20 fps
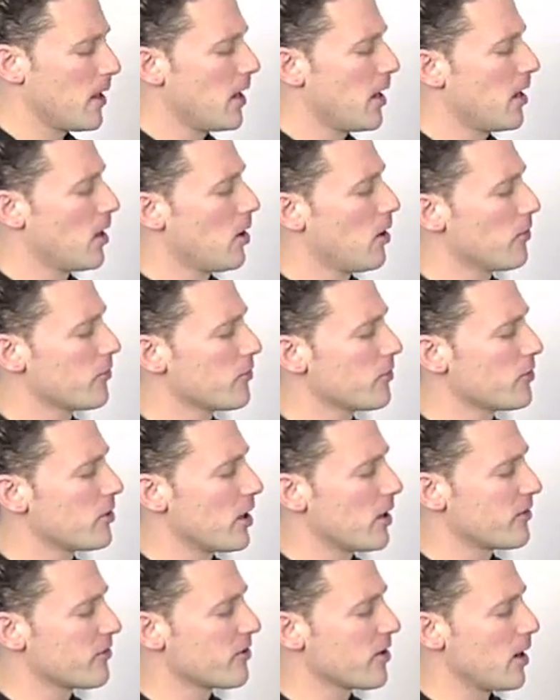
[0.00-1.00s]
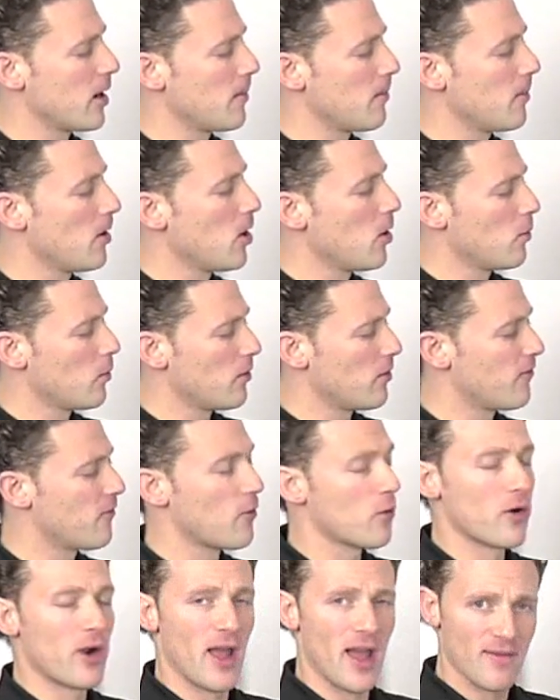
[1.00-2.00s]
It also does come with
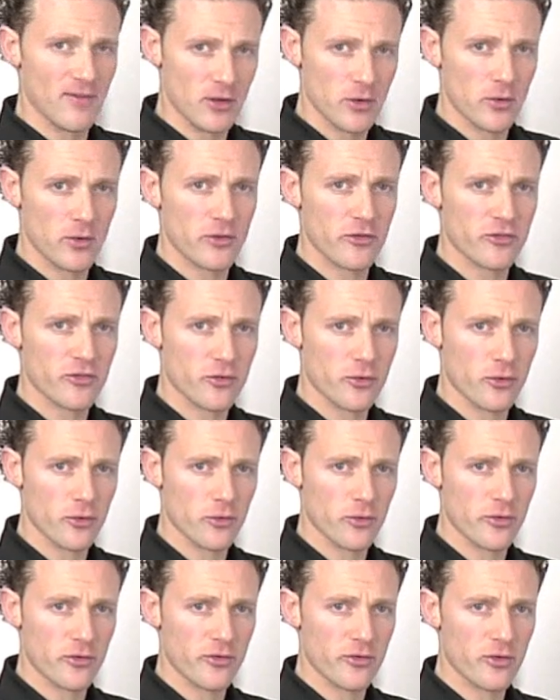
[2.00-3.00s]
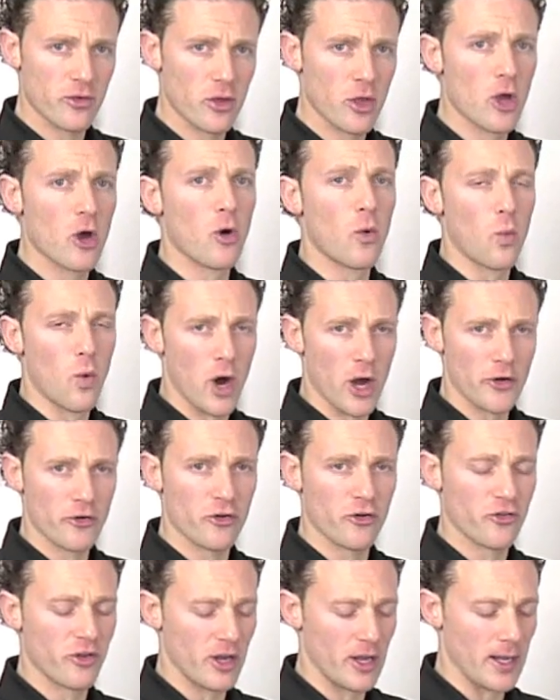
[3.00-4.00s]
four heavy-duty screws,
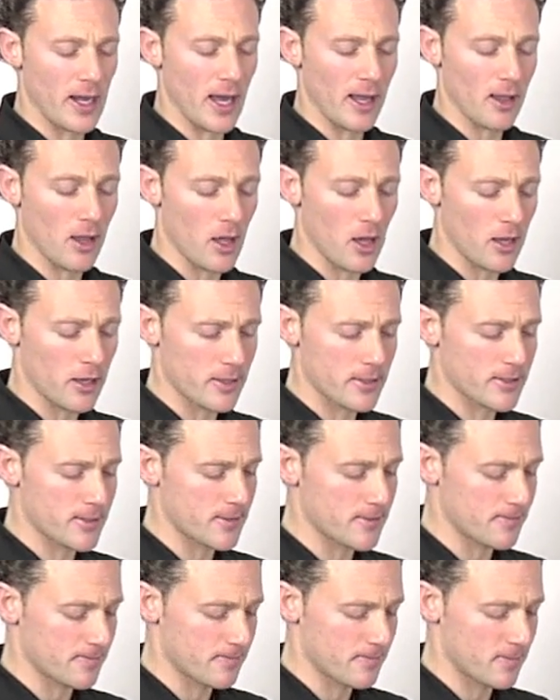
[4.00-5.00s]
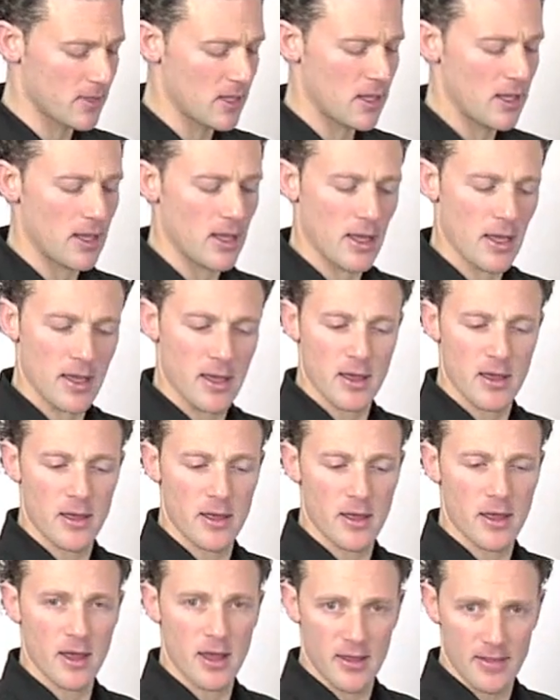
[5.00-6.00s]
washers and nut locks,
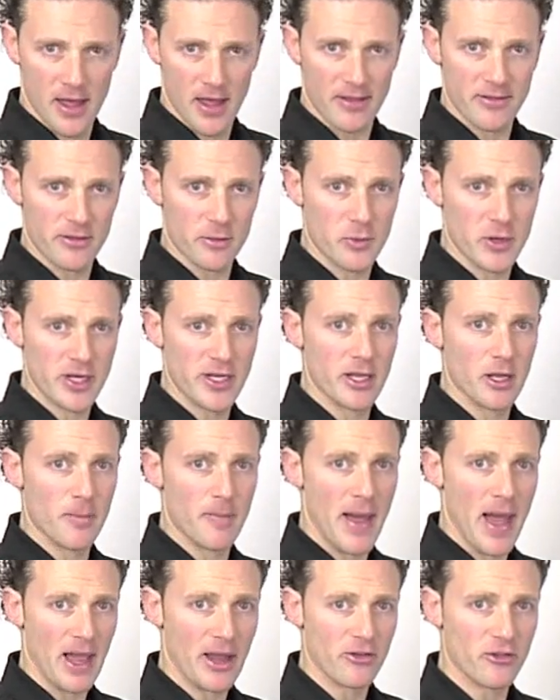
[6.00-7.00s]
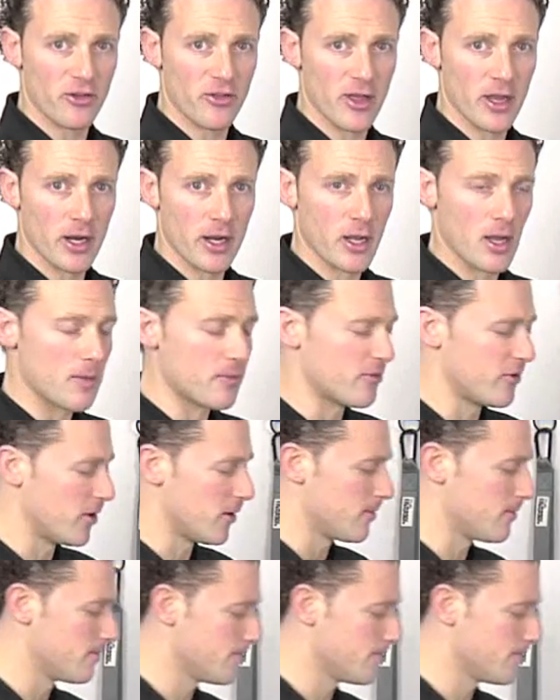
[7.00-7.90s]
and that's the retail packaging that it comes in.